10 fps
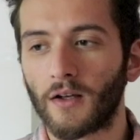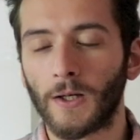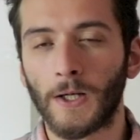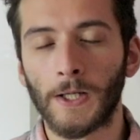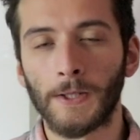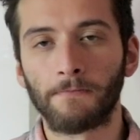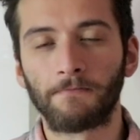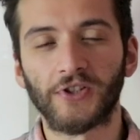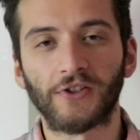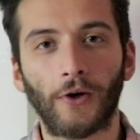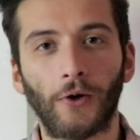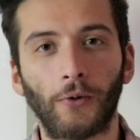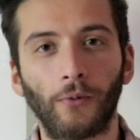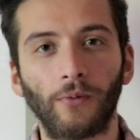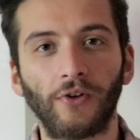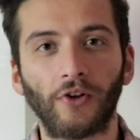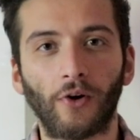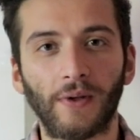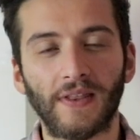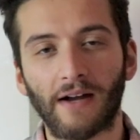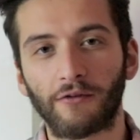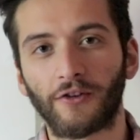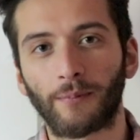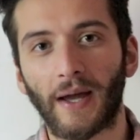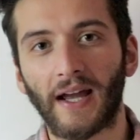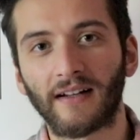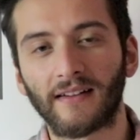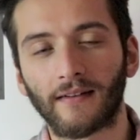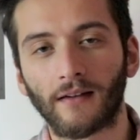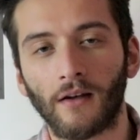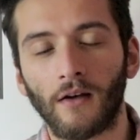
Um, so, you know, in that respect,